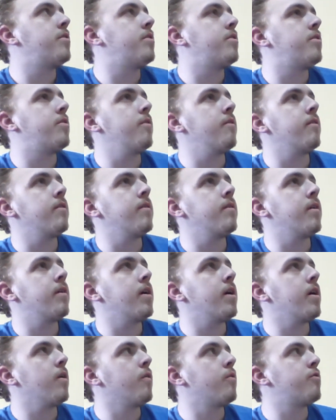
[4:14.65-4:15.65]
two
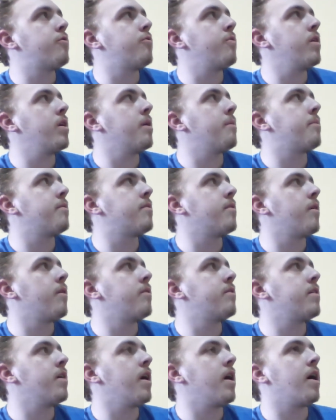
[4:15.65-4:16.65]
or three
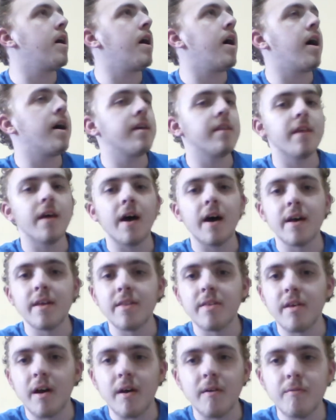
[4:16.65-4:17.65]
episodes uh, I I
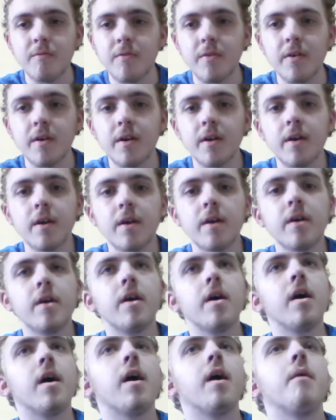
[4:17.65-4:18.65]
love.
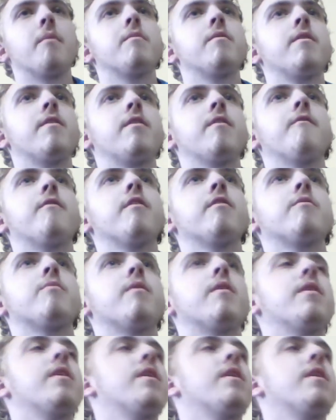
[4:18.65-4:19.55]
Um, the, the, first one